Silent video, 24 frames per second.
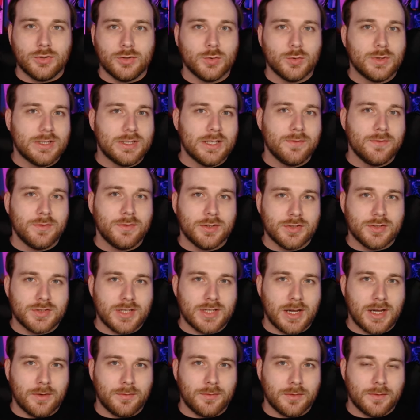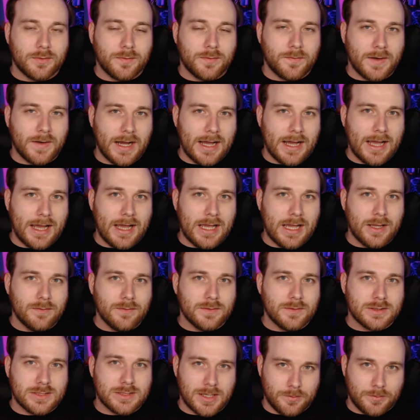you give yourself
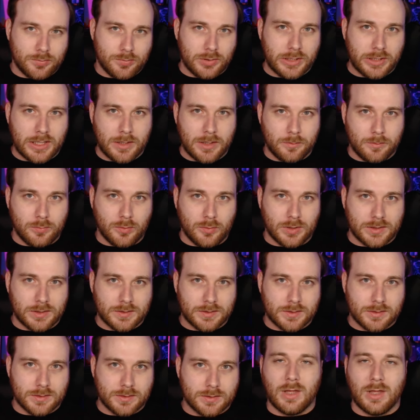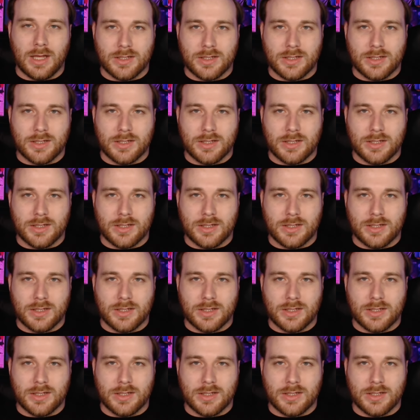5 temporary hit points